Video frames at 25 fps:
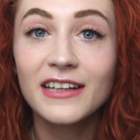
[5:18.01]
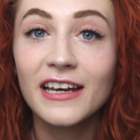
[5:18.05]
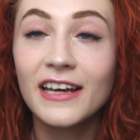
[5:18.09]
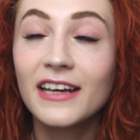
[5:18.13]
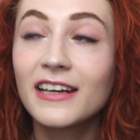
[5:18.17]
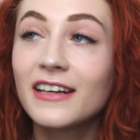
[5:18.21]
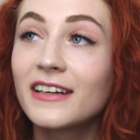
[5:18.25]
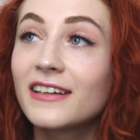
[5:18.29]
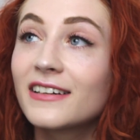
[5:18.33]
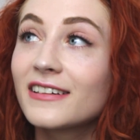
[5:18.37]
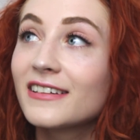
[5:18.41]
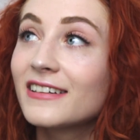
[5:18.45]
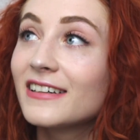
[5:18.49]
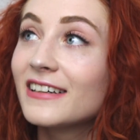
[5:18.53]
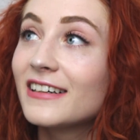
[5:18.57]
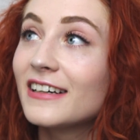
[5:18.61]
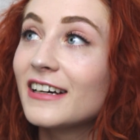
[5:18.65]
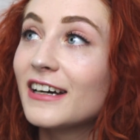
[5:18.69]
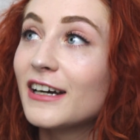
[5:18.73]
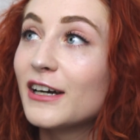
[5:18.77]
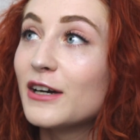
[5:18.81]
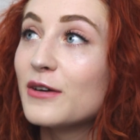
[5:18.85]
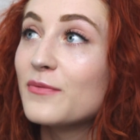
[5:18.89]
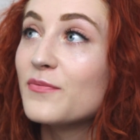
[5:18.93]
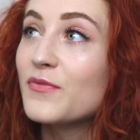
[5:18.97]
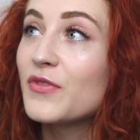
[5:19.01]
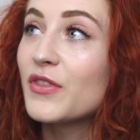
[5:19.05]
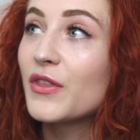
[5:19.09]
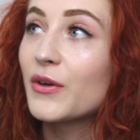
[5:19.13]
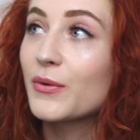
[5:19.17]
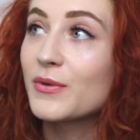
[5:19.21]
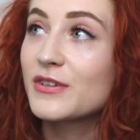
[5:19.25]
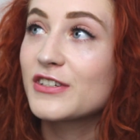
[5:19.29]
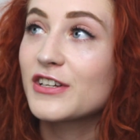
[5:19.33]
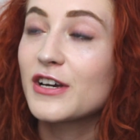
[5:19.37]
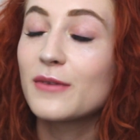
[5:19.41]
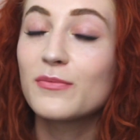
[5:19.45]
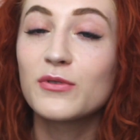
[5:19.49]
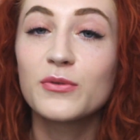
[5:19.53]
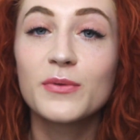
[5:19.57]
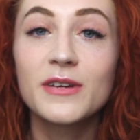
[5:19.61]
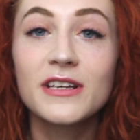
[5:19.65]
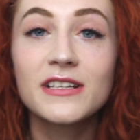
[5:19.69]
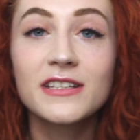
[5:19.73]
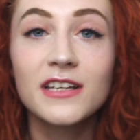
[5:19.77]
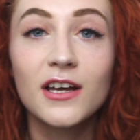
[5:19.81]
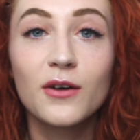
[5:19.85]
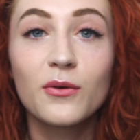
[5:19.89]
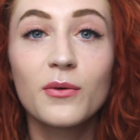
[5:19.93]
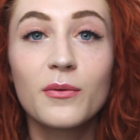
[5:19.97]
Like, there was a couple of
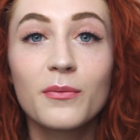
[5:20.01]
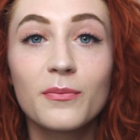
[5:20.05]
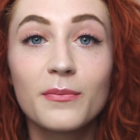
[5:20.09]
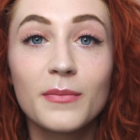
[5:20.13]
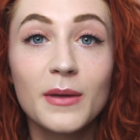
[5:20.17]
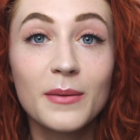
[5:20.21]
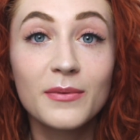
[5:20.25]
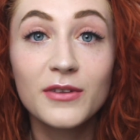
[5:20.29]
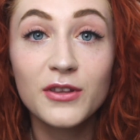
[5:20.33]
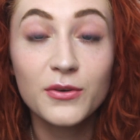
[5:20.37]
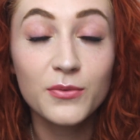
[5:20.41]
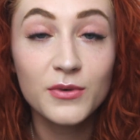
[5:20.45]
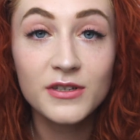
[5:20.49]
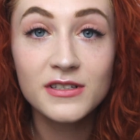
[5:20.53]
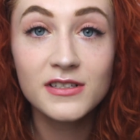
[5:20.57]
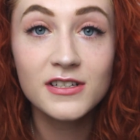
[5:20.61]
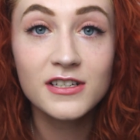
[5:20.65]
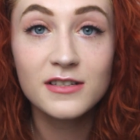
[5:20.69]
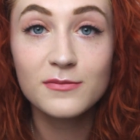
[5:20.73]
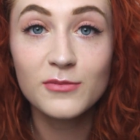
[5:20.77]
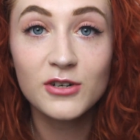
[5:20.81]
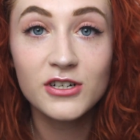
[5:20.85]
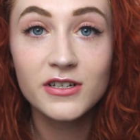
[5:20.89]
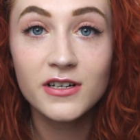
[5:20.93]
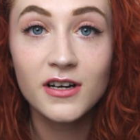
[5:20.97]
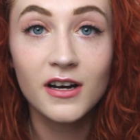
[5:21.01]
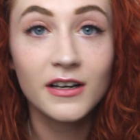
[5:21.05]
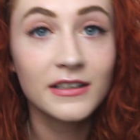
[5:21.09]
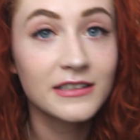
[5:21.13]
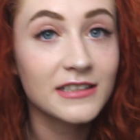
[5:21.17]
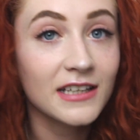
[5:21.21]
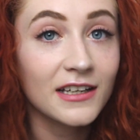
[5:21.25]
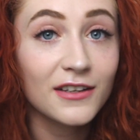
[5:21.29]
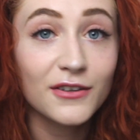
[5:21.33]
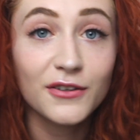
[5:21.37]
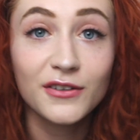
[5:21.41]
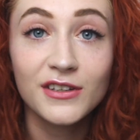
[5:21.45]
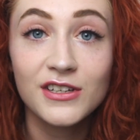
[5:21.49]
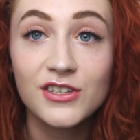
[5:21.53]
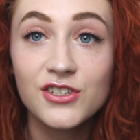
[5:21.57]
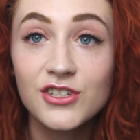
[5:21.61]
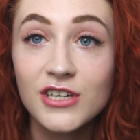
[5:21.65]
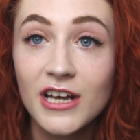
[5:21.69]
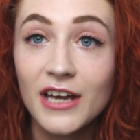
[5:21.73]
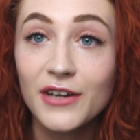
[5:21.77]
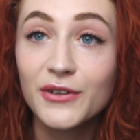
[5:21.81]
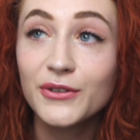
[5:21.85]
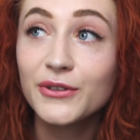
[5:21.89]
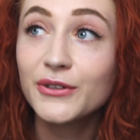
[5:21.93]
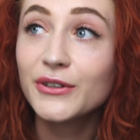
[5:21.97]
weeks there where maybe there wasn't as much content on this
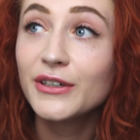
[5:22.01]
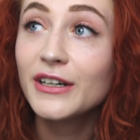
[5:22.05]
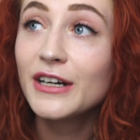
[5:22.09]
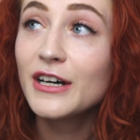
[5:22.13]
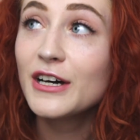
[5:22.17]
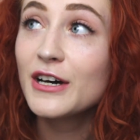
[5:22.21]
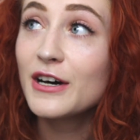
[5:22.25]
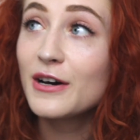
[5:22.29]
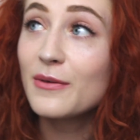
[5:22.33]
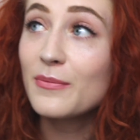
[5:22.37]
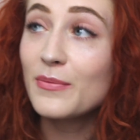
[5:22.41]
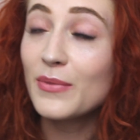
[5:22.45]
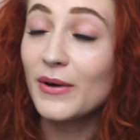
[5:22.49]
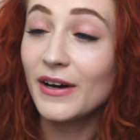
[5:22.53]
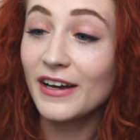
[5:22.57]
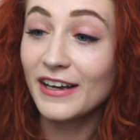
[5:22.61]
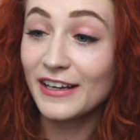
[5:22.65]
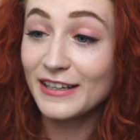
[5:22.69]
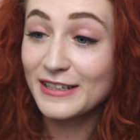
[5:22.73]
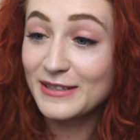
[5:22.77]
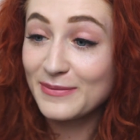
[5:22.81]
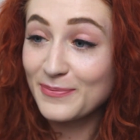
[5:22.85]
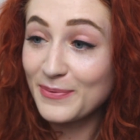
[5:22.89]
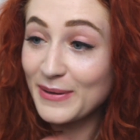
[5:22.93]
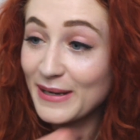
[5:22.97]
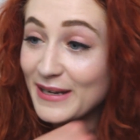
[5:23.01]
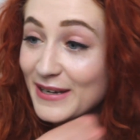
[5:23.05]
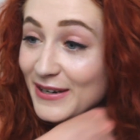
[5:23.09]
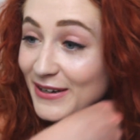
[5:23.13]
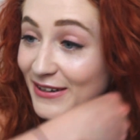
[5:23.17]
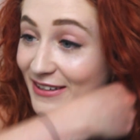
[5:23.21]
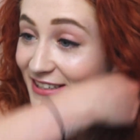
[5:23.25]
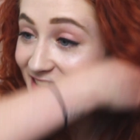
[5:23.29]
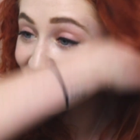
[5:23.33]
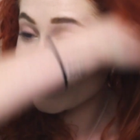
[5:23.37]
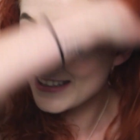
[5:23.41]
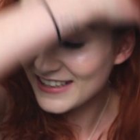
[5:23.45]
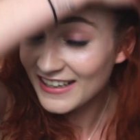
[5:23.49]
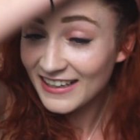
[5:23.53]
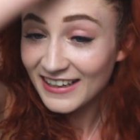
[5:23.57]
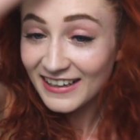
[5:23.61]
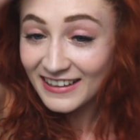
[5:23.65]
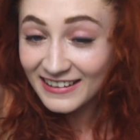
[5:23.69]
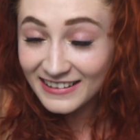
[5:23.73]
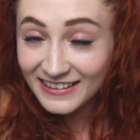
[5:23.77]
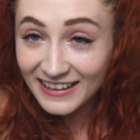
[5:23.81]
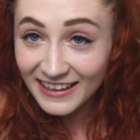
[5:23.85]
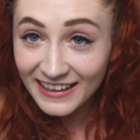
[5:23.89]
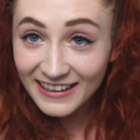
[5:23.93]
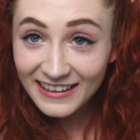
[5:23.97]
channel, but it's because,
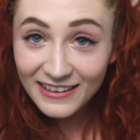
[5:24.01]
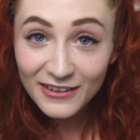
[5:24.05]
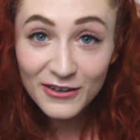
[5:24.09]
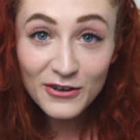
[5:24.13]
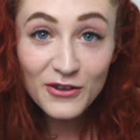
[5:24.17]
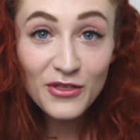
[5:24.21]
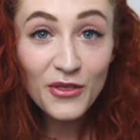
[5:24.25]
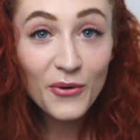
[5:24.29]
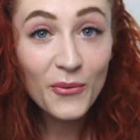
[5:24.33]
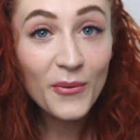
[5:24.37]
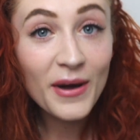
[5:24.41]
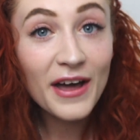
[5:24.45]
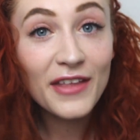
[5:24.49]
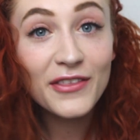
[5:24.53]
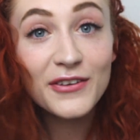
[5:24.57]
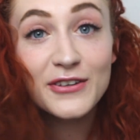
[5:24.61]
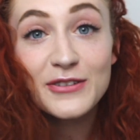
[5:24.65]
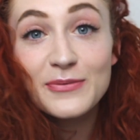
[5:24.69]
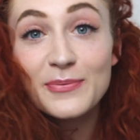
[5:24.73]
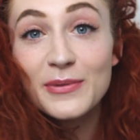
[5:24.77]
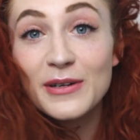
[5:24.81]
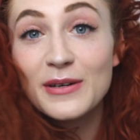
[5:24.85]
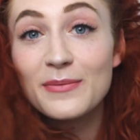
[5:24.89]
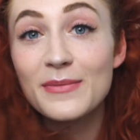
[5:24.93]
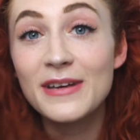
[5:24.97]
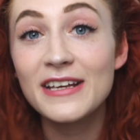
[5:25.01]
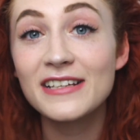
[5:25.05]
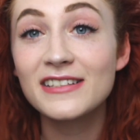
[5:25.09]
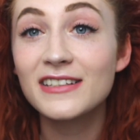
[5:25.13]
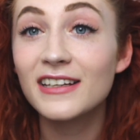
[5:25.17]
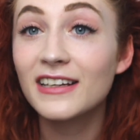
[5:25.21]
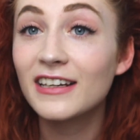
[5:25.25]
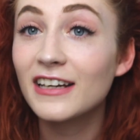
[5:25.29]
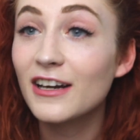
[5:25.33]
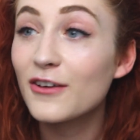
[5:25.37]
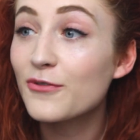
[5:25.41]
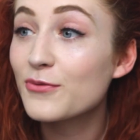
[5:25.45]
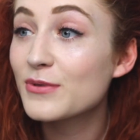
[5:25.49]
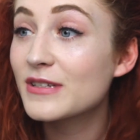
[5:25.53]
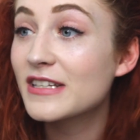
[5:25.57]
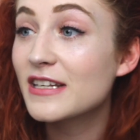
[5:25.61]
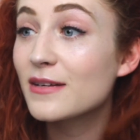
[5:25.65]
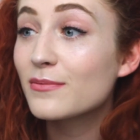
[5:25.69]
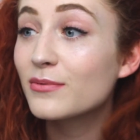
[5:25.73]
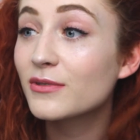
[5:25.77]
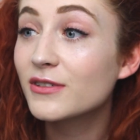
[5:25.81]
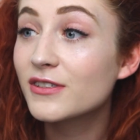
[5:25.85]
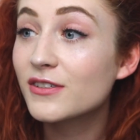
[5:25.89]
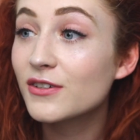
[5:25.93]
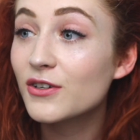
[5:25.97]
like, the weather's been amazing and I was
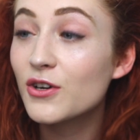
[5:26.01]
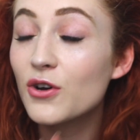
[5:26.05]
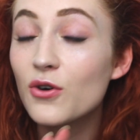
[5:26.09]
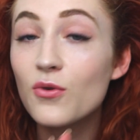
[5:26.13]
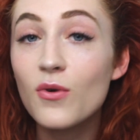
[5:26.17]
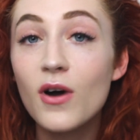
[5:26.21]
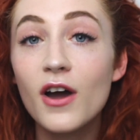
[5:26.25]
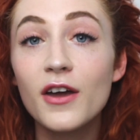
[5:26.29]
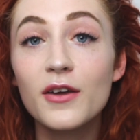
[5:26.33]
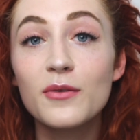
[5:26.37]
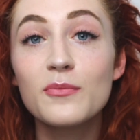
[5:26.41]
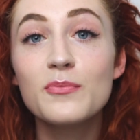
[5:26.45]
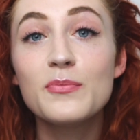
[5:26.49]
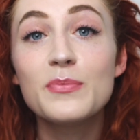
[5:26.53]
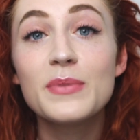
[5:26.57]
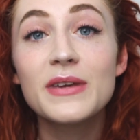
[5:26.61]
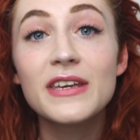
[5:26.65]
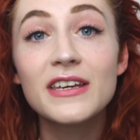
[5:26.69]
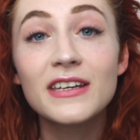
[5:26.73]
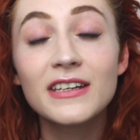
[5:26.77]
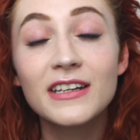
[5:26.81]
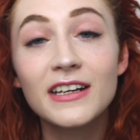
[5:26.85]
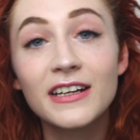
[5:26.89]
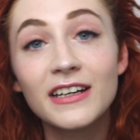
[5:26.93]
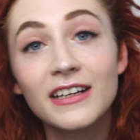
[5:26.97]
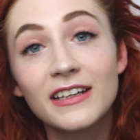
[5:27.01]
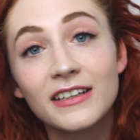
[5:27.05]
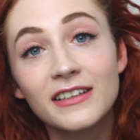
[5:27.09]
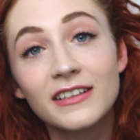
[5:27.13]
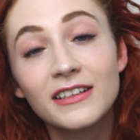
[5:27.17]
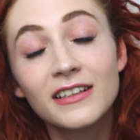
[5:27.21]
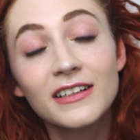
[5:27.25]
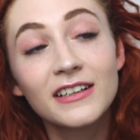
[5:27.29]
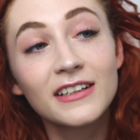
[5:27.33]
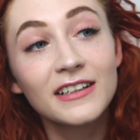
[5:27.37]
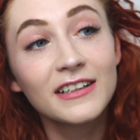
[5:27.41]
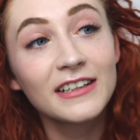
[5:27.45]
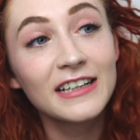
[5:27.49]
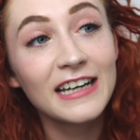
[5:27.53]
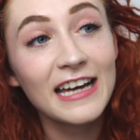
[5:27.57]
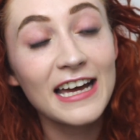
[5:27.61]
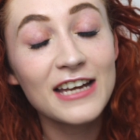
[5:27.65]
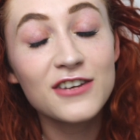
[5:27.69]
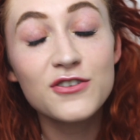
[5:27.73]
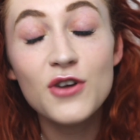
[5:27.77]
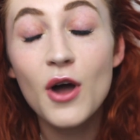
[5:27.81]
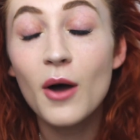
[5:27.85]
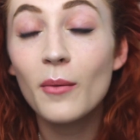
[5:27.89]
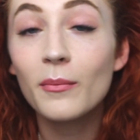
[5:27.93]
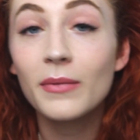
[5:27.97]
able to go out and be in it
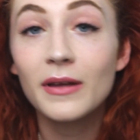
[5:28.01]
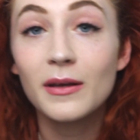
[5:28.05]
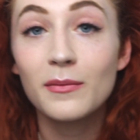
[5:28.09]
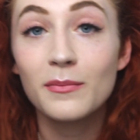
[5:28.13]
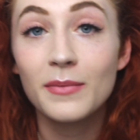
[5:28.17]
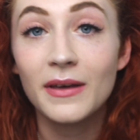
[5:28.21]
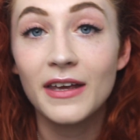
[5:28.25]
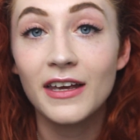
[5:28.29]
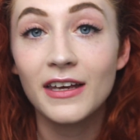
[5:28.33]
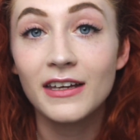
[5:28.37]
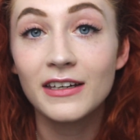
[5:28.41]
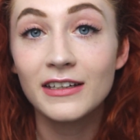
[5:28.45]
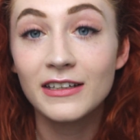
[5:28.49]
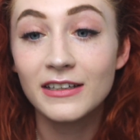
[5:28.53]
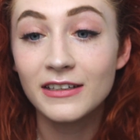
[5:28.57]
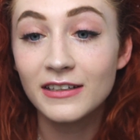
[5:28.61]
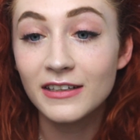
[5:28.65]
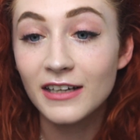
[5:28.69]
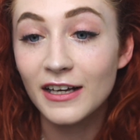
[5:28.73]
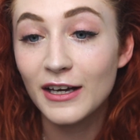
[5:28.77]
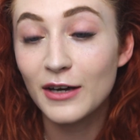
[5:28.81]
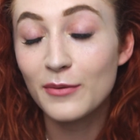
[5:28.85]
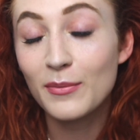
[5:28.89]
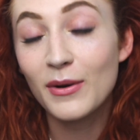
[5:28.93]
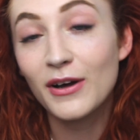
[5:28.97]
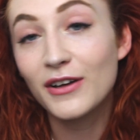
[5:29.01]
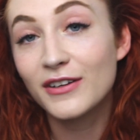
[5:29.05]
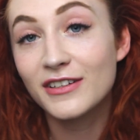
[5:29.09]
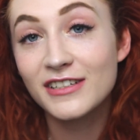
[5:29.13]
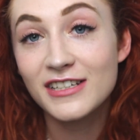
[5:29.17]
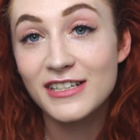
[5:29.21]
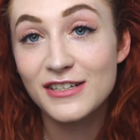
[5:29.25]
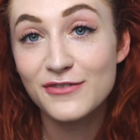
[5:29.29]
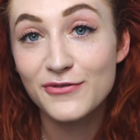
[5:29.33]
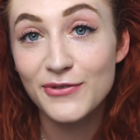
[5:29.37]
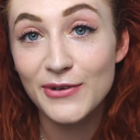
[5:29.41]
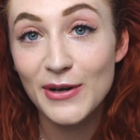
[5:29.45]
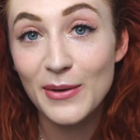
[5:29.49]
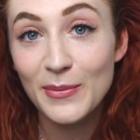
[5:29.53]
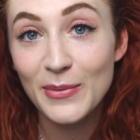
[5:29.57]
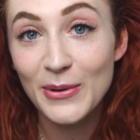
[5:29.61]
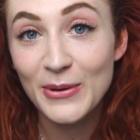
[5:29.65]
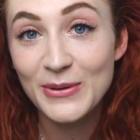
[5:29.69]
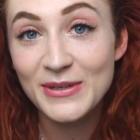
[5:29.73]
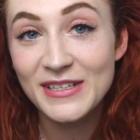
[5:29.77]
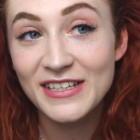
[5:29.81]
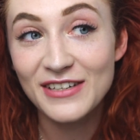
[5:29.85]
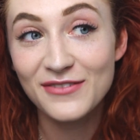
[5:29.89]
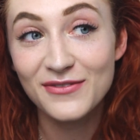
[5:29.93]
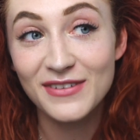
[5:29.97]
and not be in pain. And apologies for not
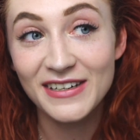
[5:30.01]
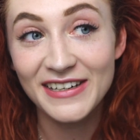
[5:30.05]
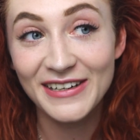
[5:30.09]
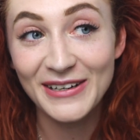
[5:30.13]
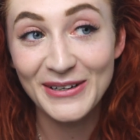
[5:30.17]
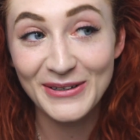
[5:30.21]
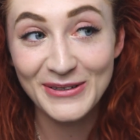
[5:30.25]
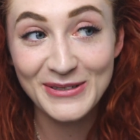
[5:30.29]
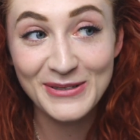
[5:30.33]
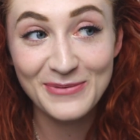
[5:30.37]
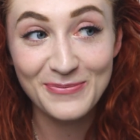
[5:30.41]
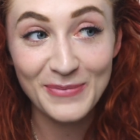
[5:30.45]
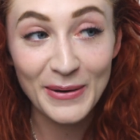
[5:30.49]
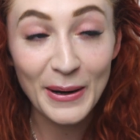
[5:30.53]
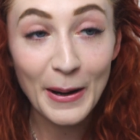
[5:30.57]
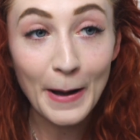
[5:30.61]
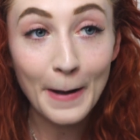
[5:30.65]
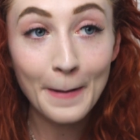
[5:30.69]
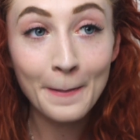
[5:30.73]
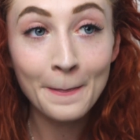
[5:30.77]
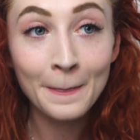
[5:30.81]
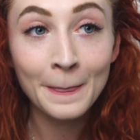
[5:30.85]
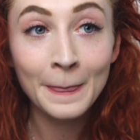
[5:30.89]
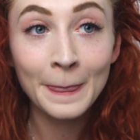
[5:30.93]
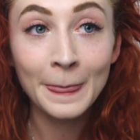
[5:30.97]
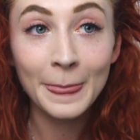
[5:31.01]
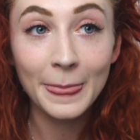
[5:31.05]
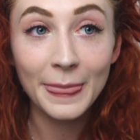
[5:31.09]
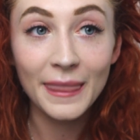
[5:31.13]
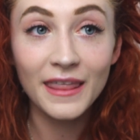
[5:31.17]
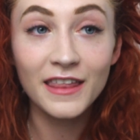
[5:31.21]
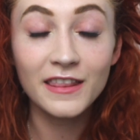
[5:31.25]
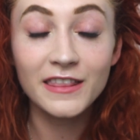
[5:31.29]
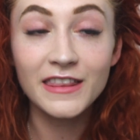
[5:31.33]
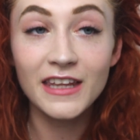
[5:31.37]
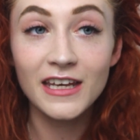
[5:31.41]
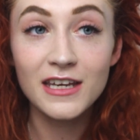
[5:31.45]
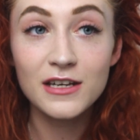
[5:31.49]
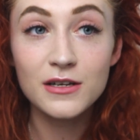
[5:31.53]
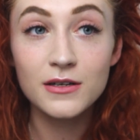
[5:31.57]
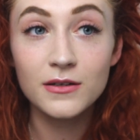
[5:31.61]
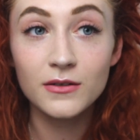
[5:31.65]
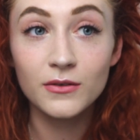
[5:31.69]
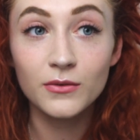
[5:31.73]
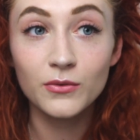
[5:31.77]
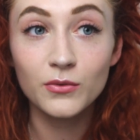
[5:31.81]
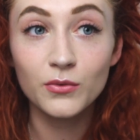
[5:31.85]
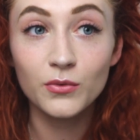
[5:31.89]
posting videos, but, like,